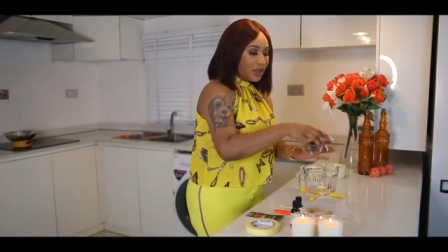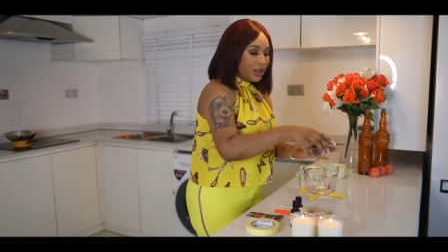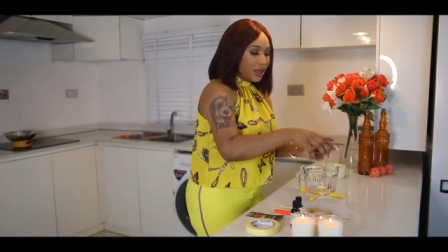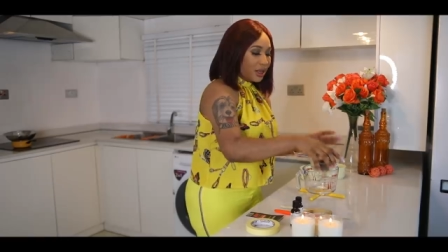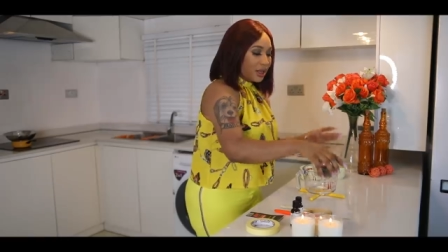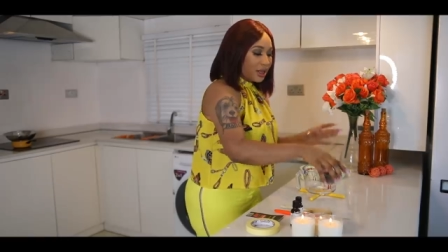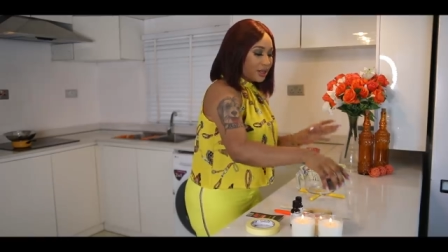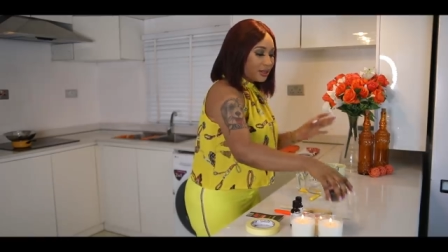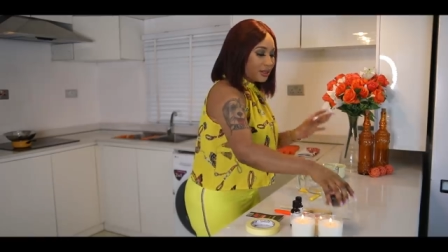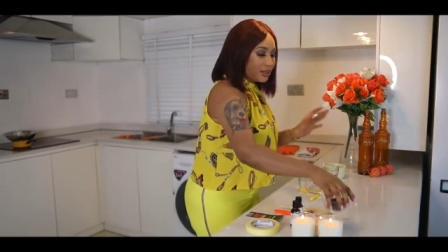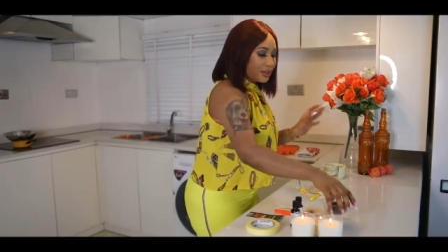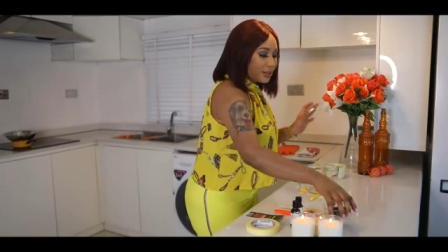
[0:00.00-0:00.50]

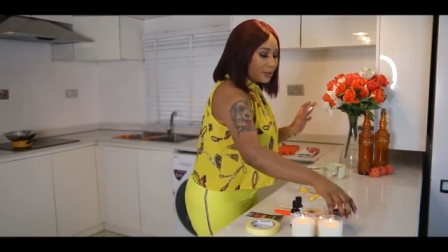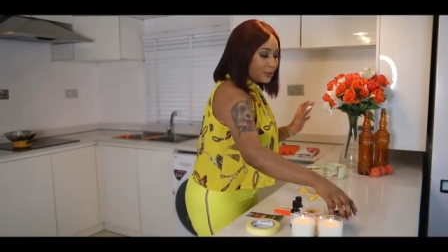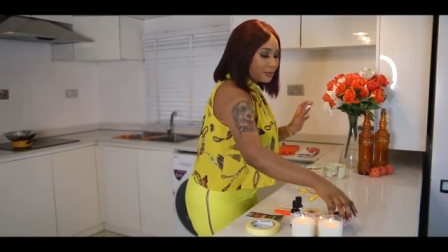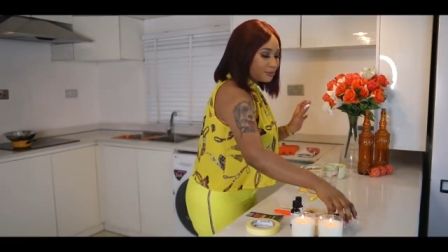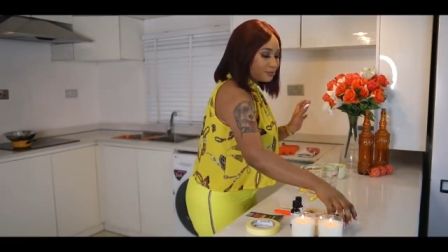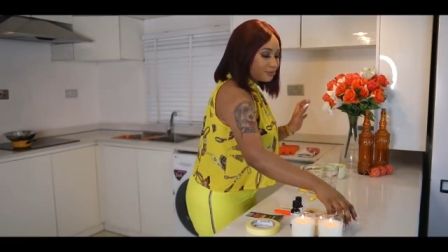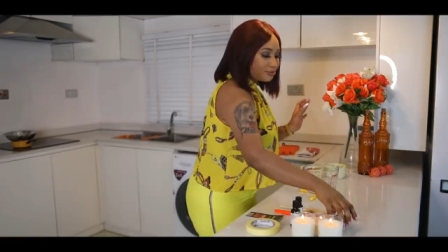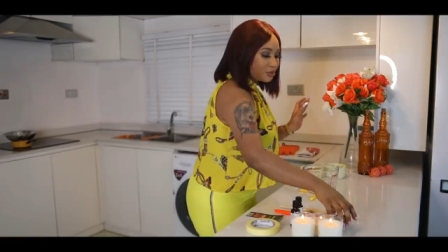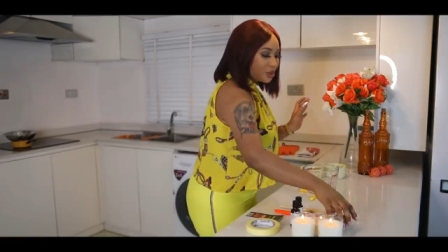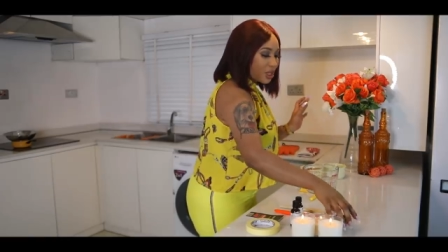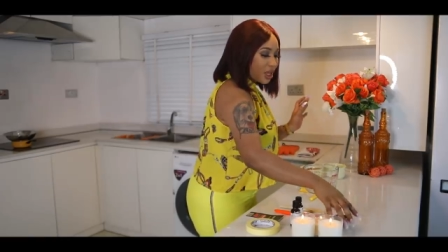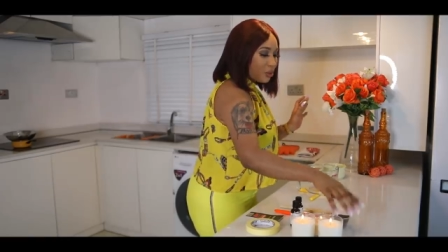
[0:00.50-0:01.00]
And um,
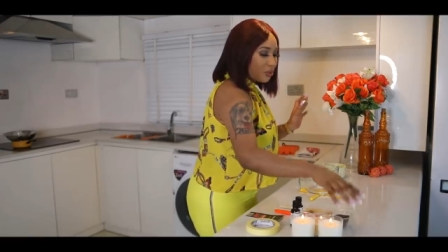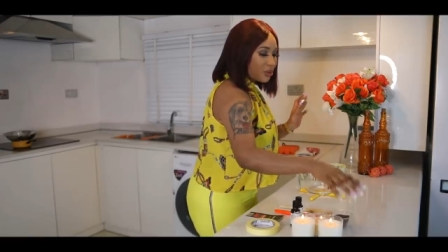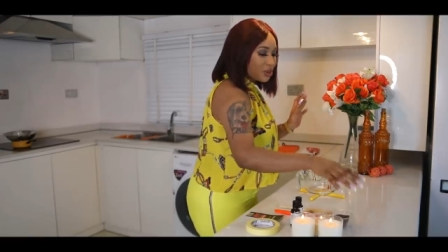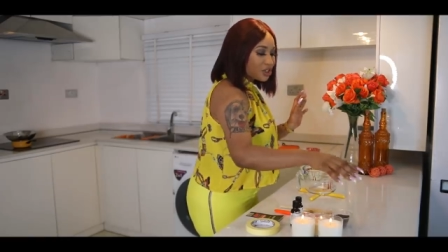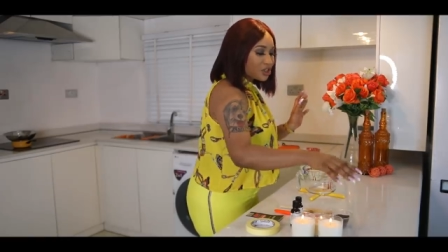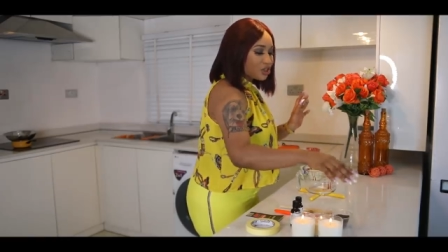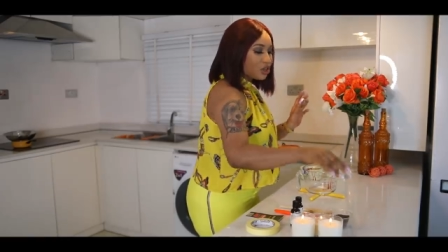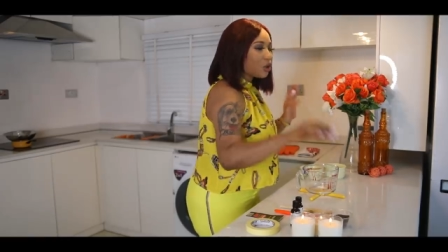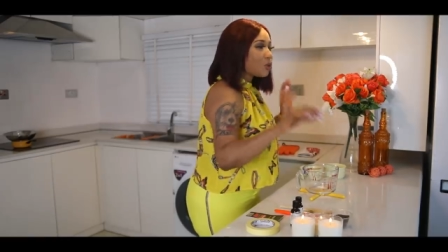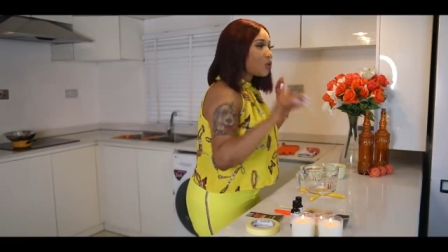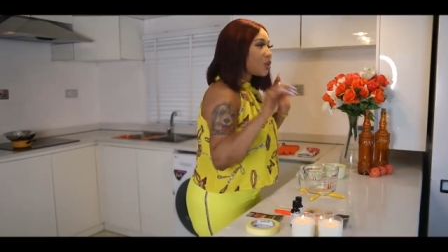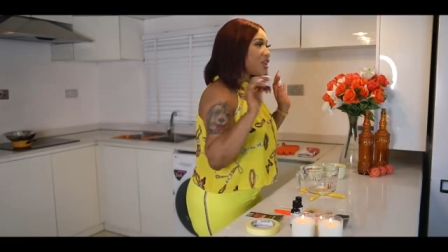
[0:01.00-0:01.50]
yeah, we're
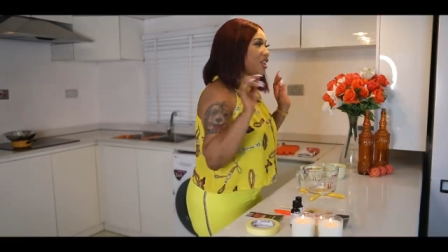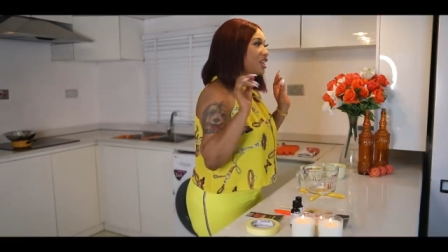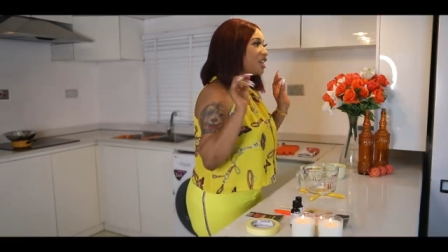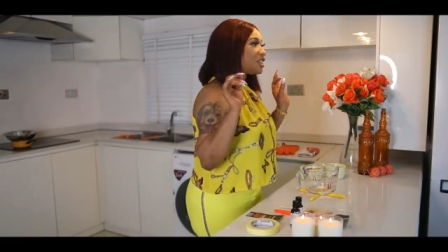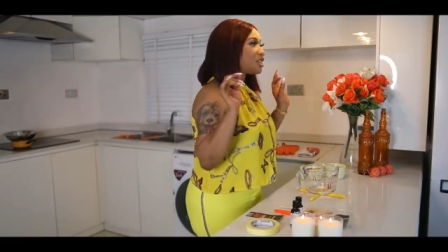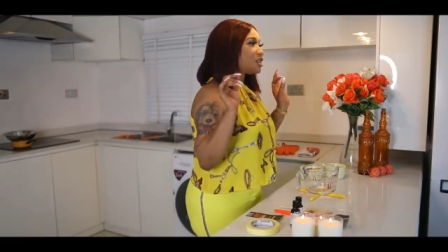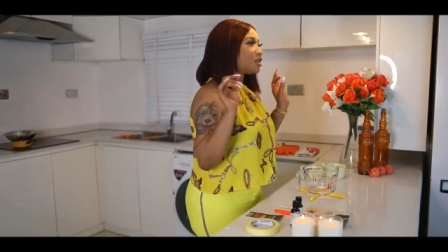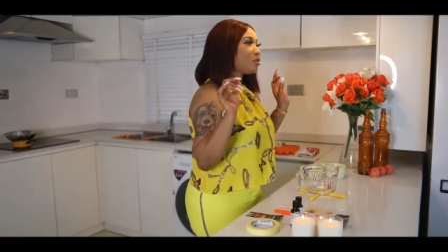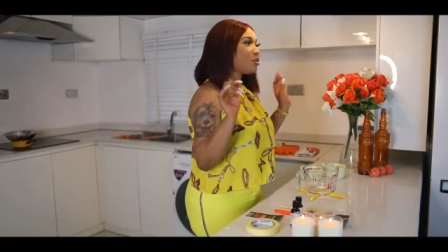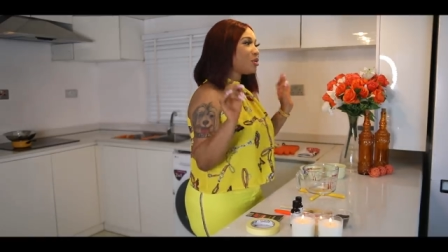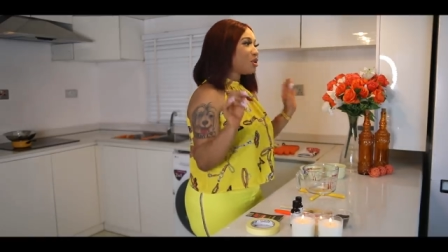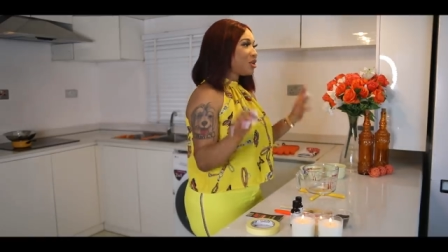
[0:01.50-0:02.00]
stuck with this,
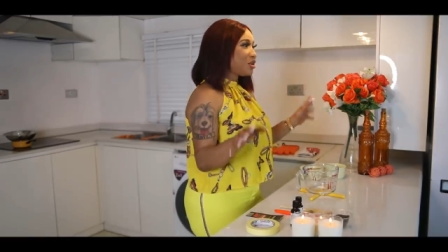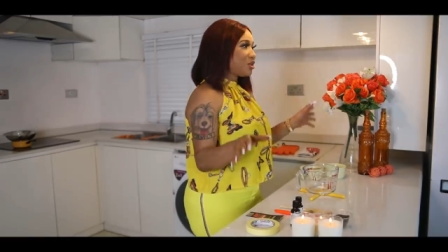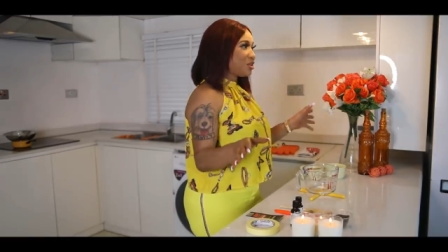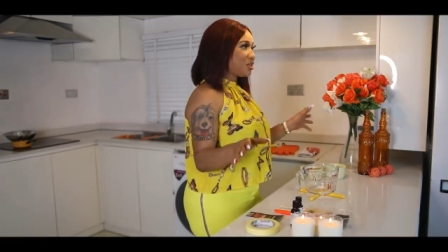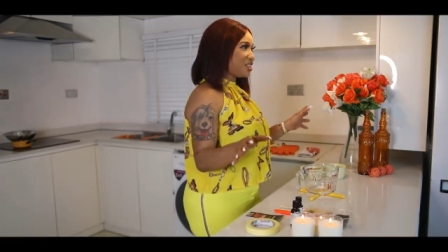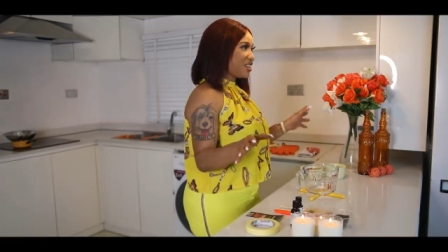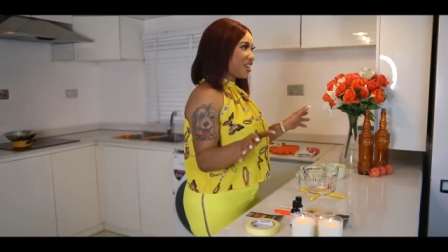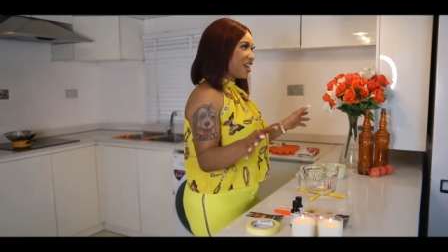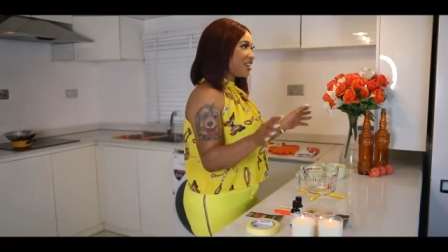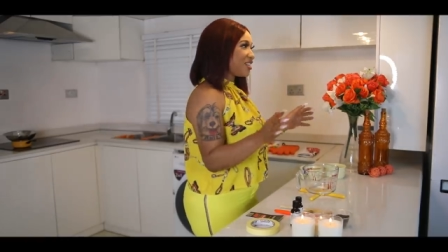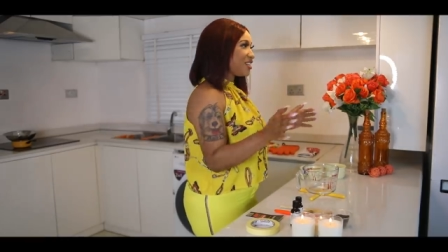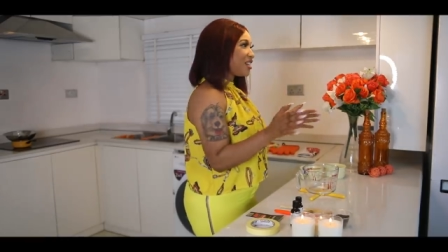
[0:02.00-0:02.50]
so we use
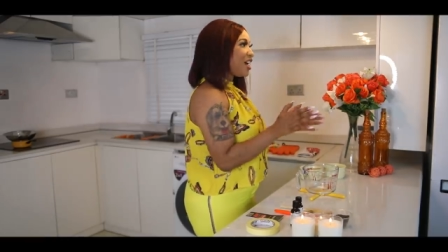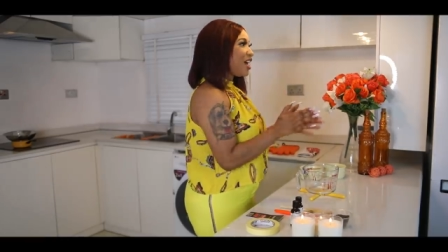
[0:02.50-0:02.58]
that.